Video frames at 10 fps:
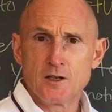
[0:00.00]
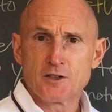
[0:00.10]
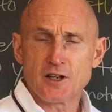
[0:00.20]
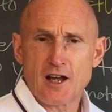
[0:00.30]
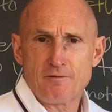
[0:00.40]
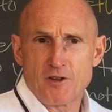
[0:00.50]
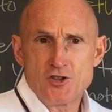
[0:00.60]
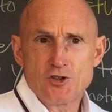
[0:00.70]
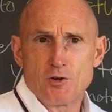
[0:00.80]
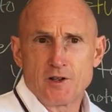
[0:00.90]
to have the
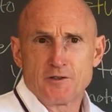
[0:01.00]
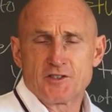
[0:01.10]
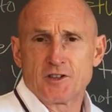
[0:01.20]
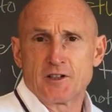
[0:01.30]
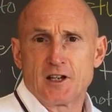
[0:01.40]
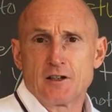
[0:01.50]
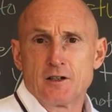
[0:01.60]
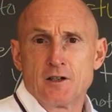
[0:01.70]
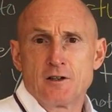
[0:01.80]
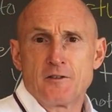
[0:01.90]
joy of studying
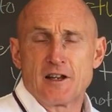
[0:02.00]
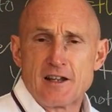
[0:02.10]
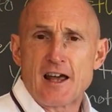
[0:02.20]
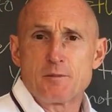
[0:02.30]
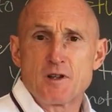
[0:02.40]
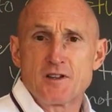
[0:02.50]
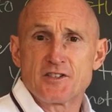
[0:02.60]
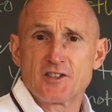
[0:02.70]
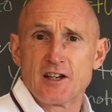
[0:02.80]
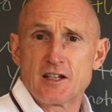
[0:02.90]
the anatomy of the
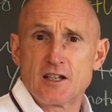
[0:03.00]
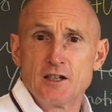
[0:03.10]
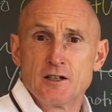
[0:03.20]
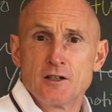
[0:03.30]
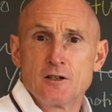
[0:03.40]
psyche